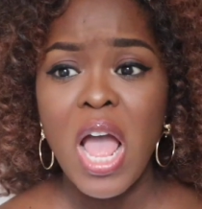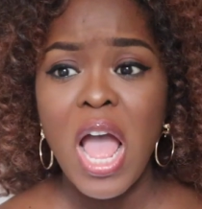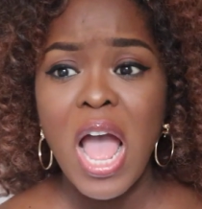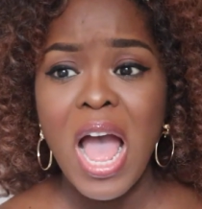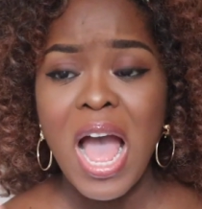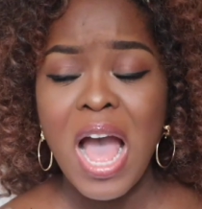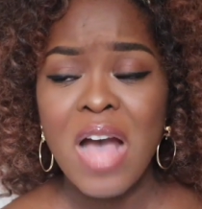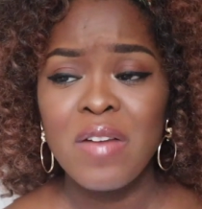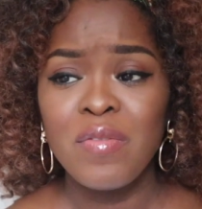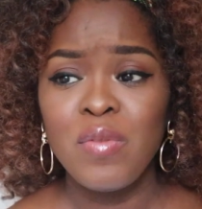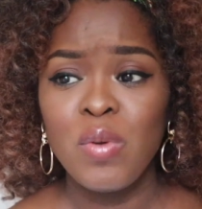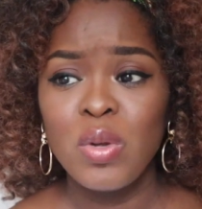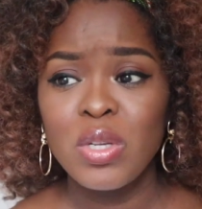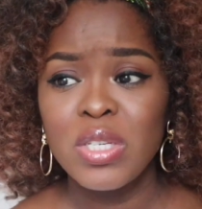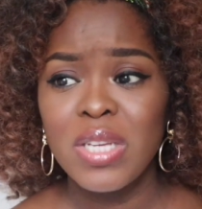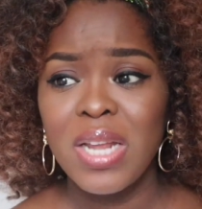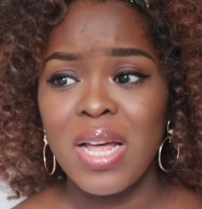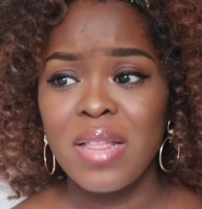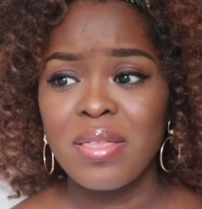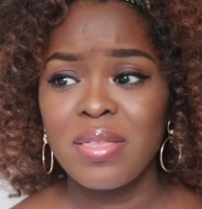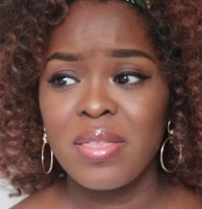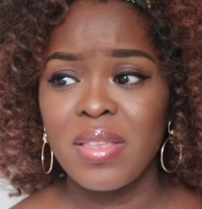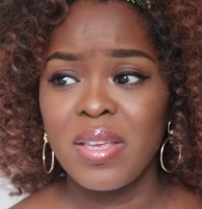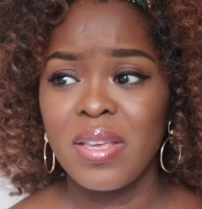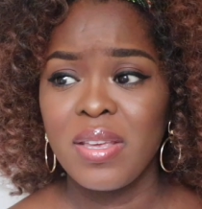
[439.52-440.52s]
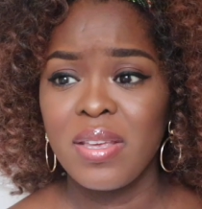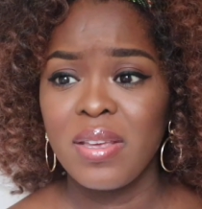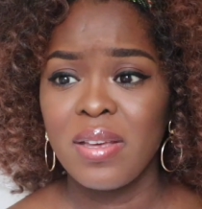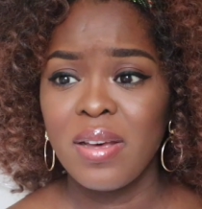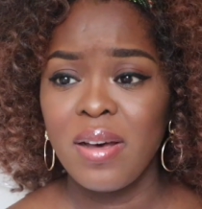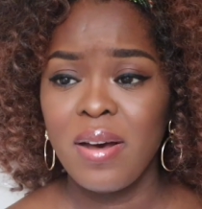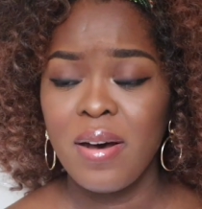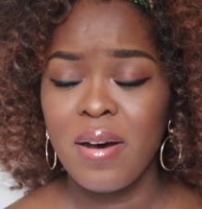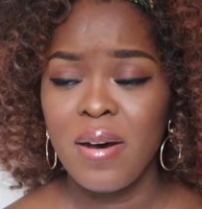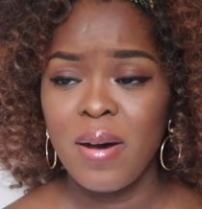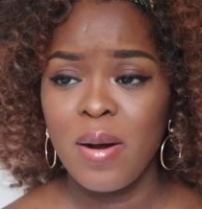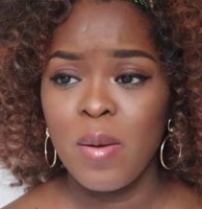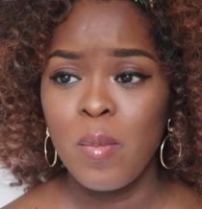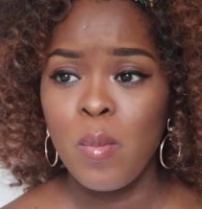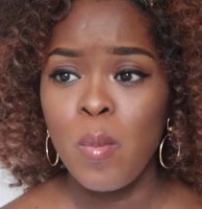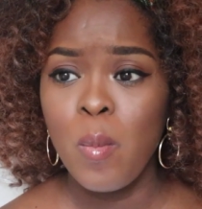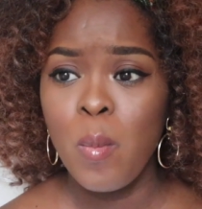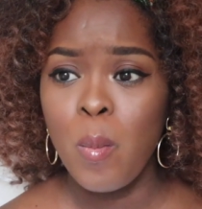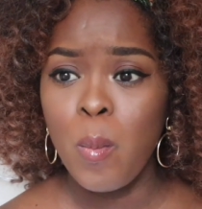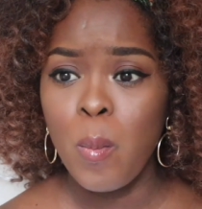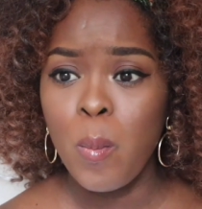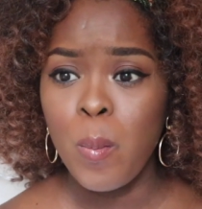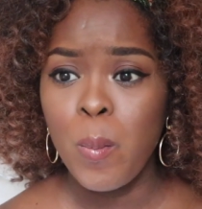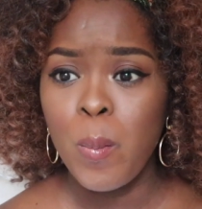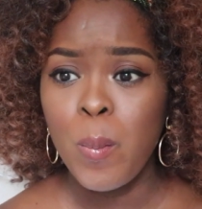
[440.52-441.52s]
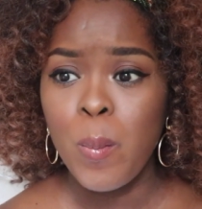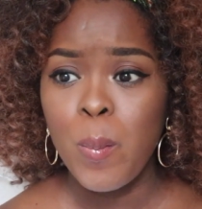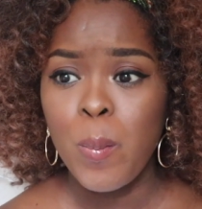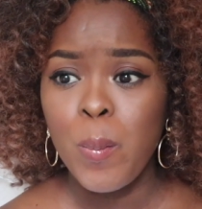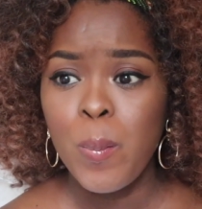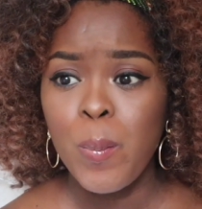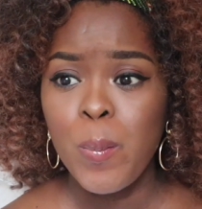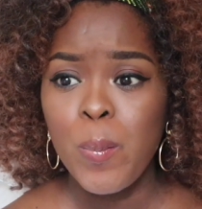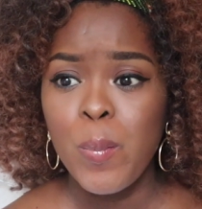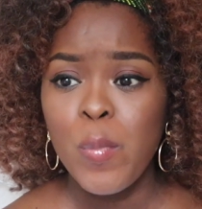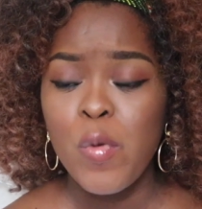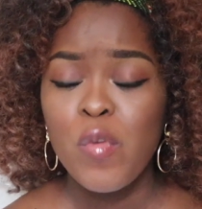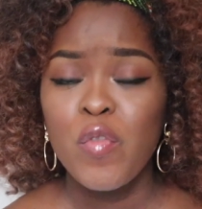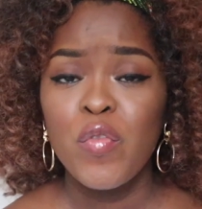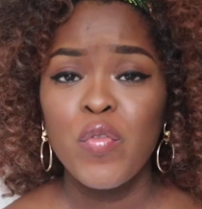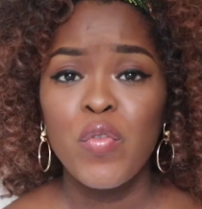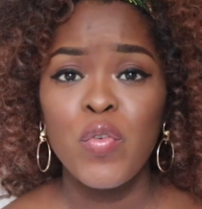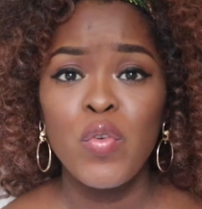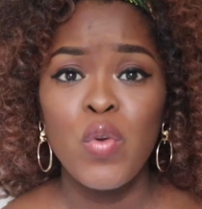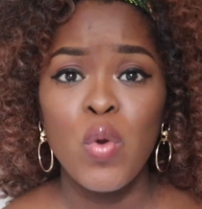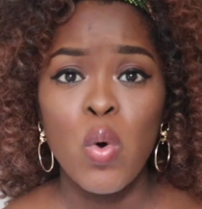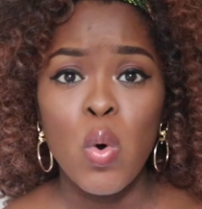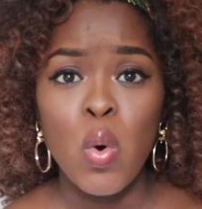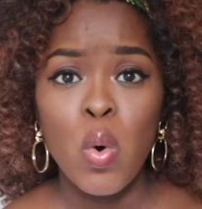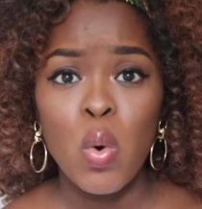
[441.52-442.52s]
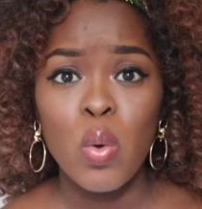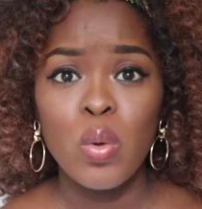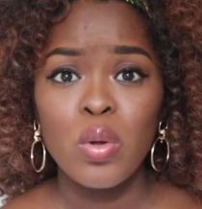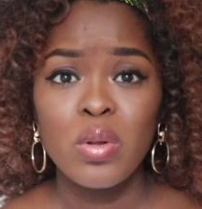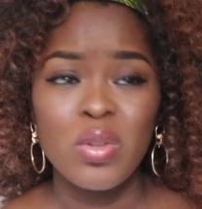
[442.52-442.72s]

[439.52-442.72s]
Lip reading: I've looked at the flow.